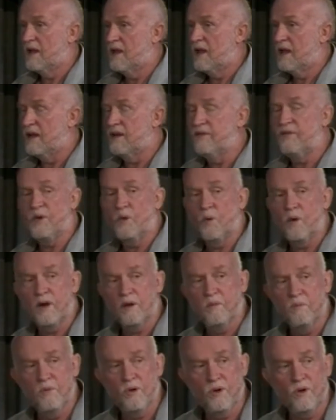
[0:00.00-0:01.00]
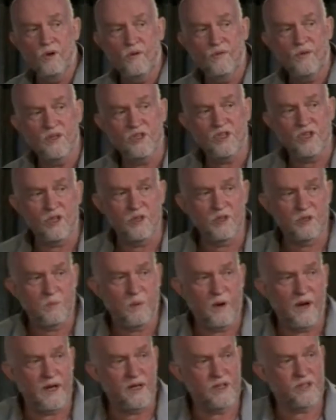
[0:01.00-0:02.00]
And if you want to move into this
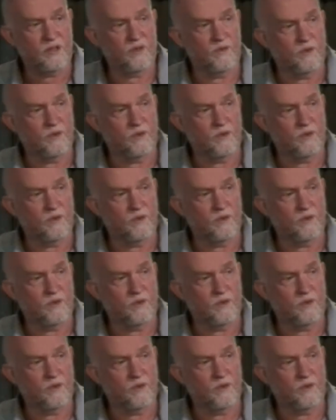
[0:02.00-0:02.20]
place of the